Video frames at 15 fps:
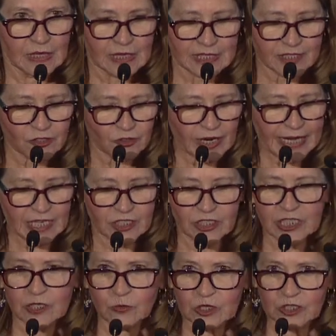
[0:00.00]
The
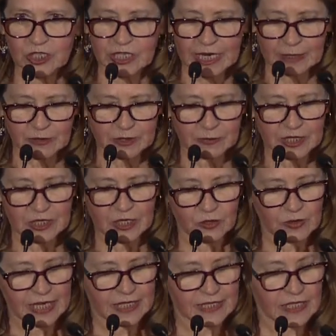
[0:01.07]
strategy, which came to be
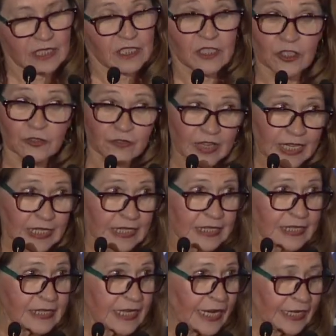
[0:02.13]
known as
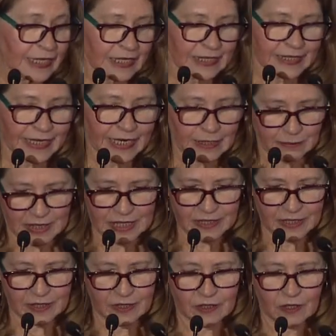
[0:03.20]
surveillance and containment,